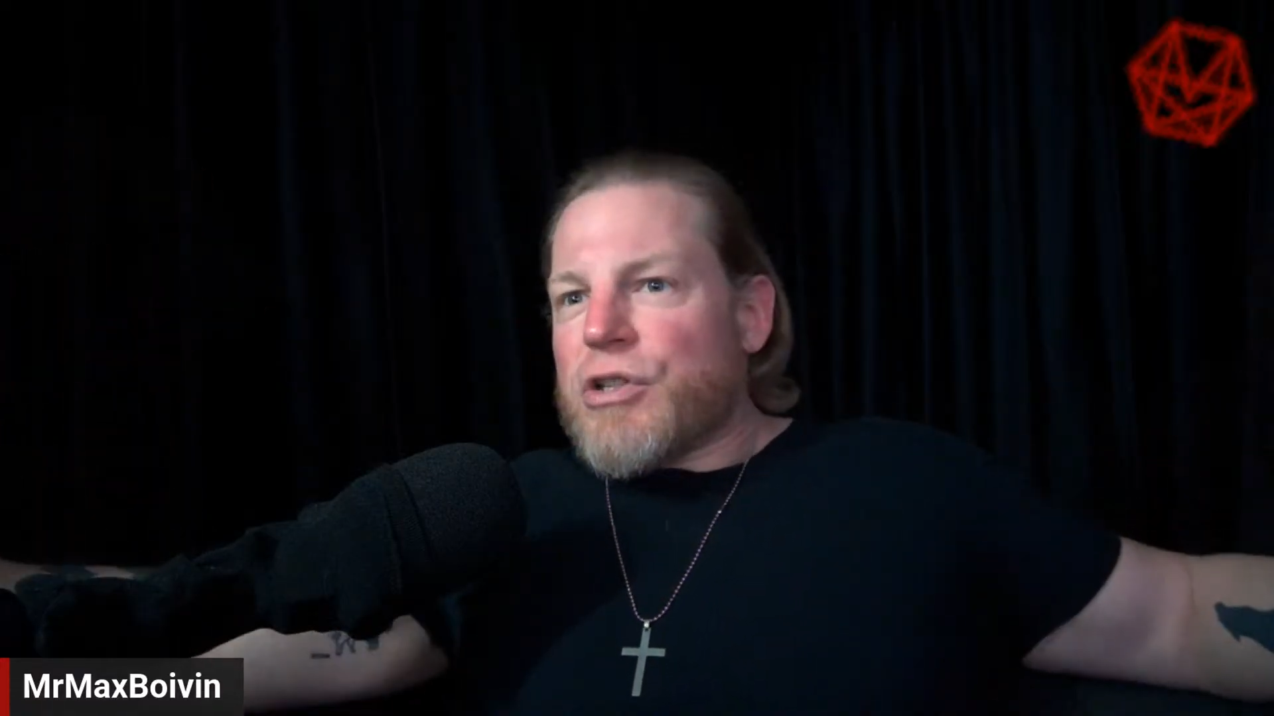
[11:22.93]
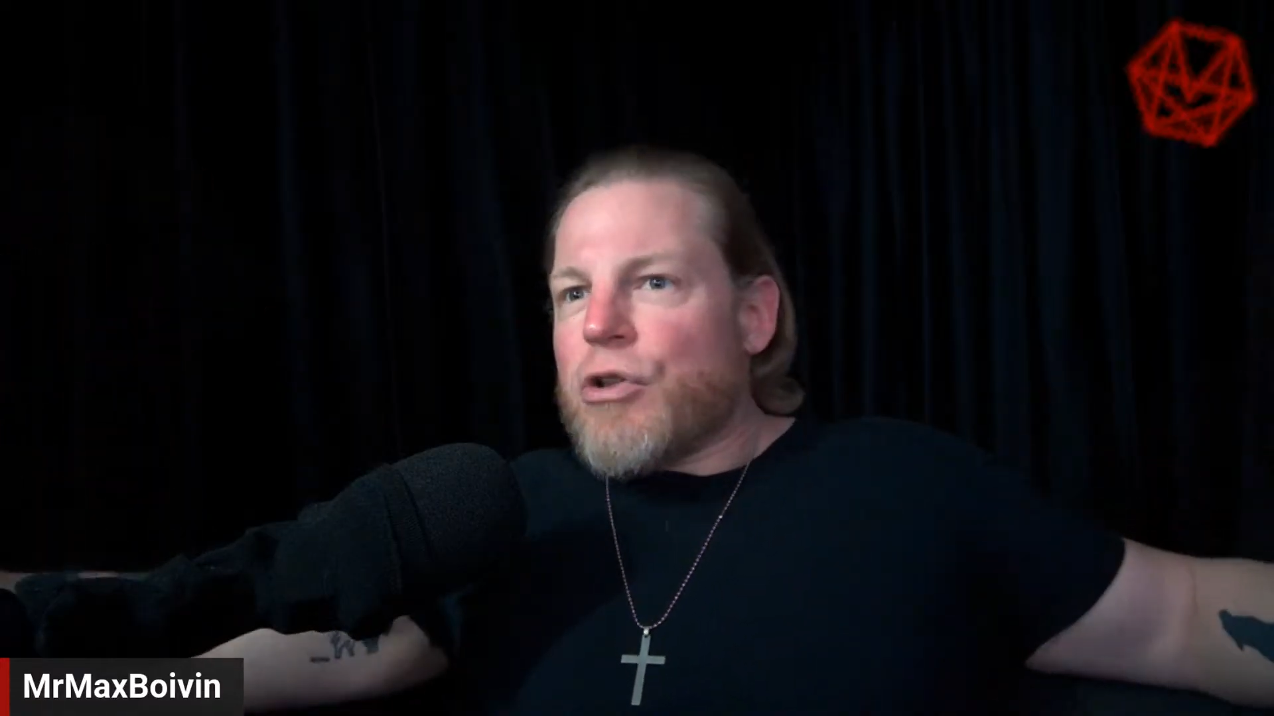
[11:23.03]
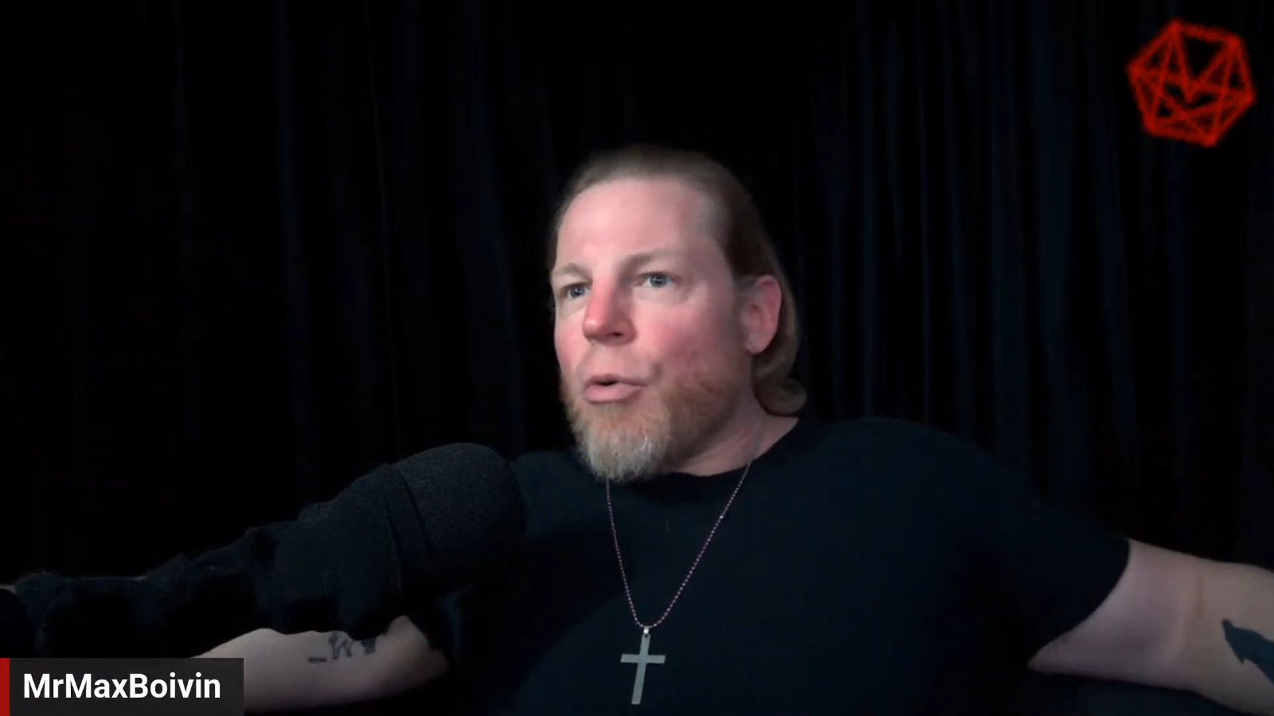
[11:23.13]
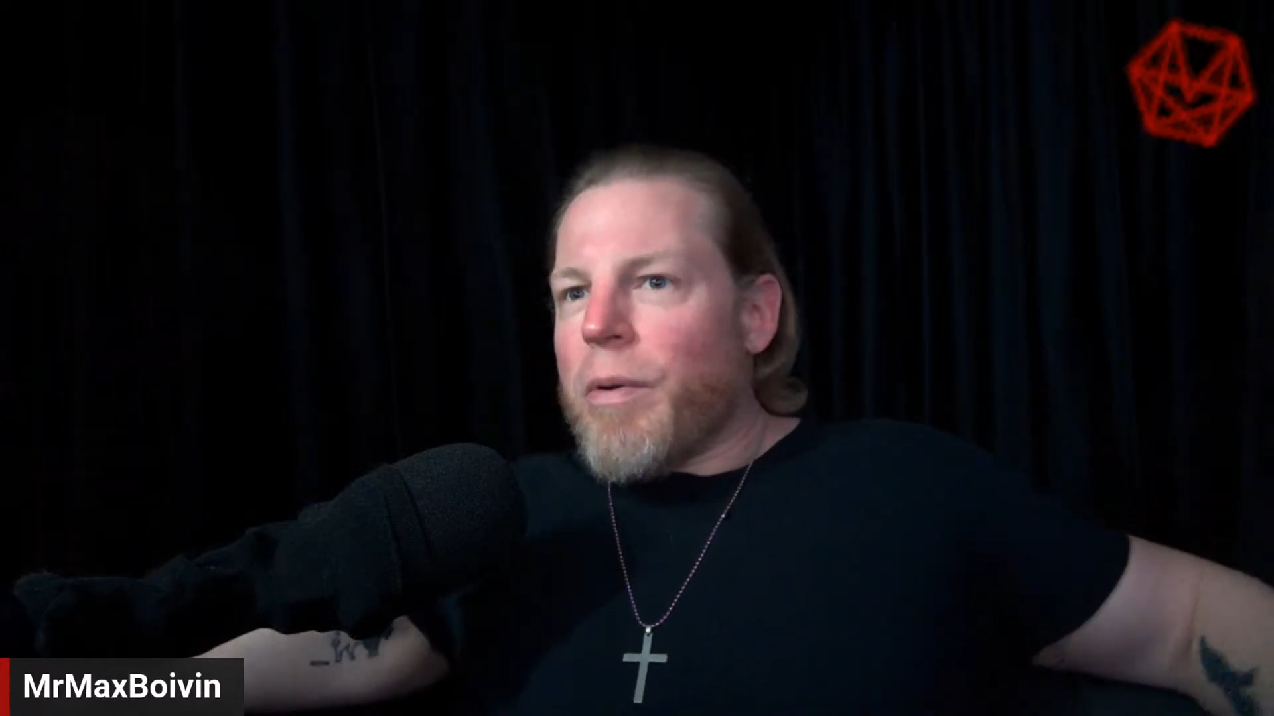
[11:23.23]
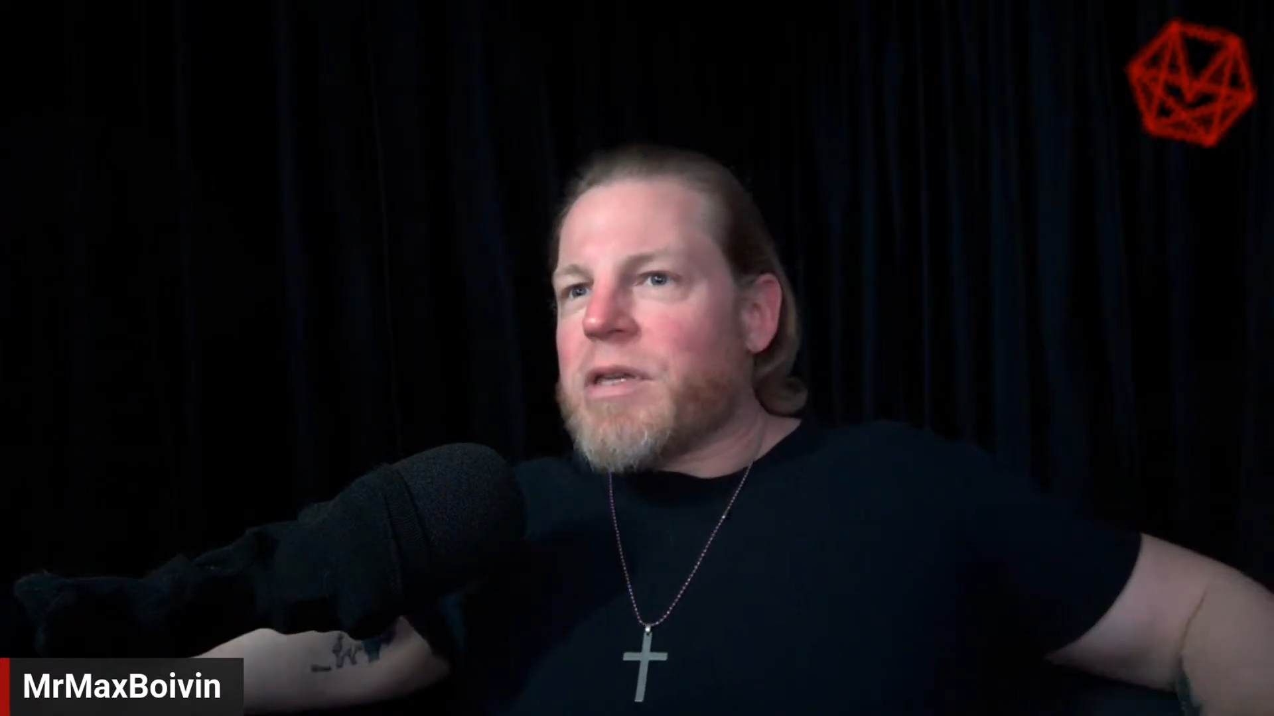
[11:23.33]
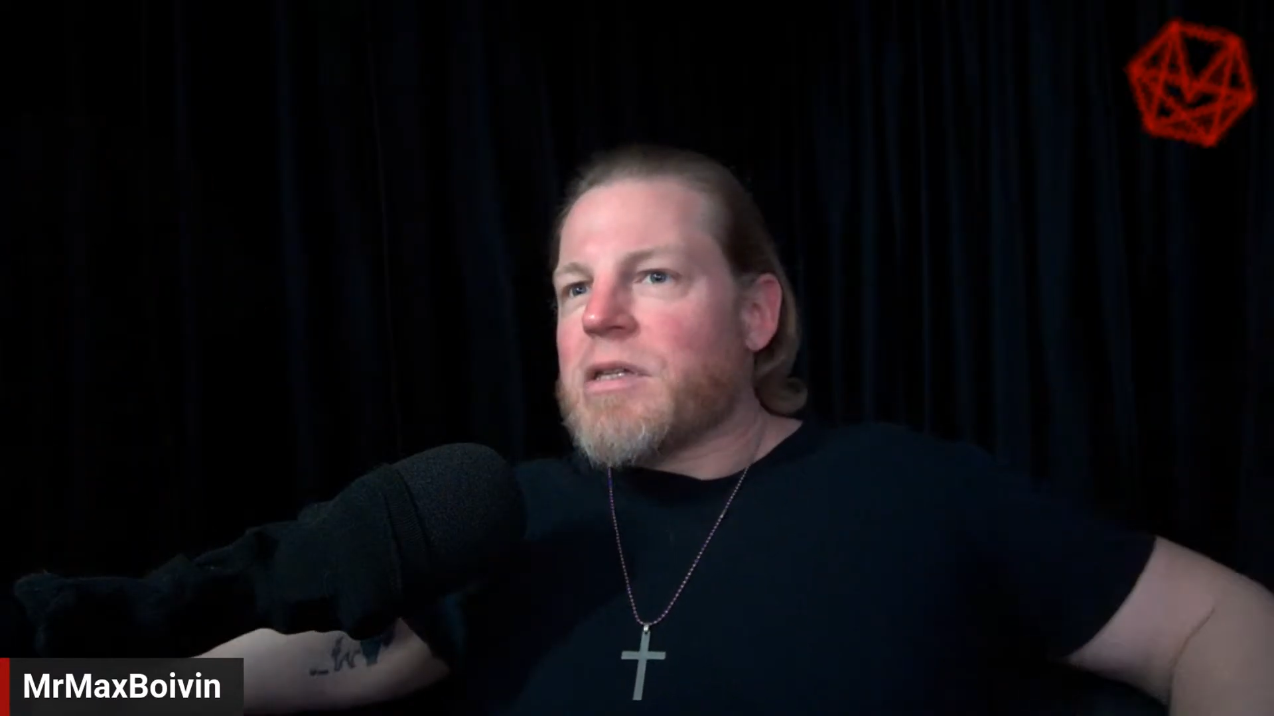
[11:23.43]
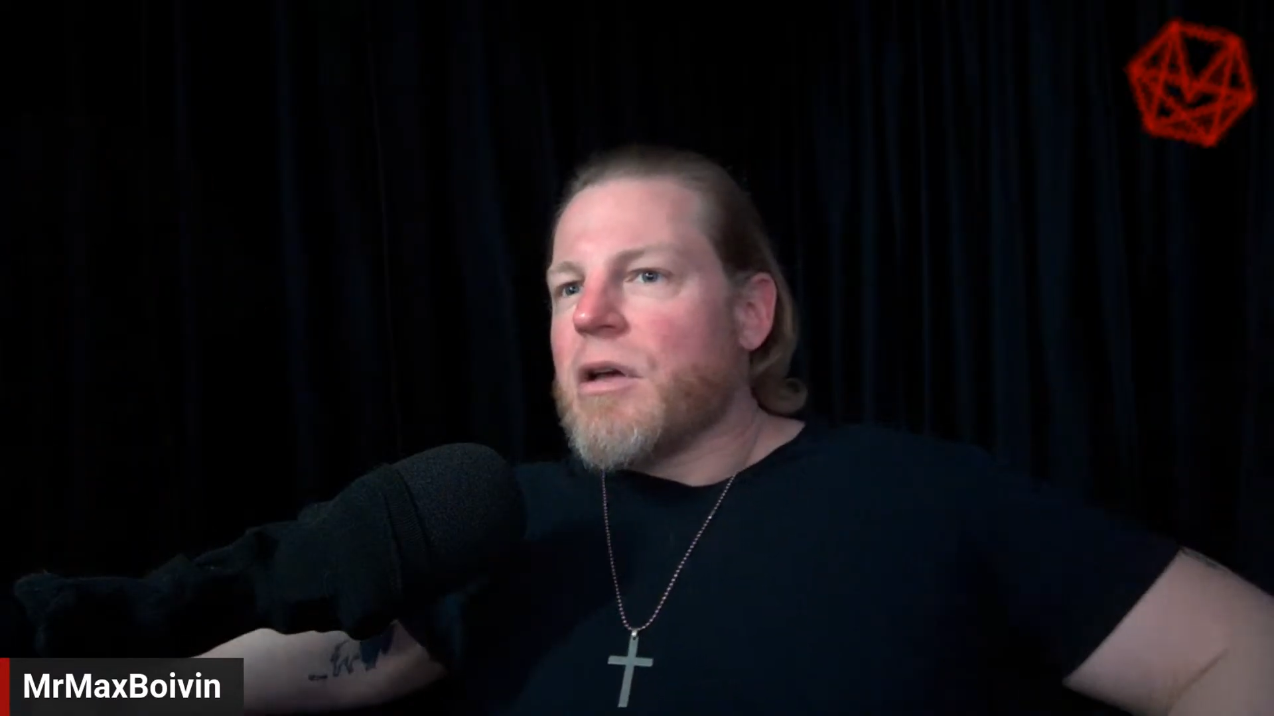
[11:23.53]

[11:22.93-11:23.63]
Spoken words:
slow paced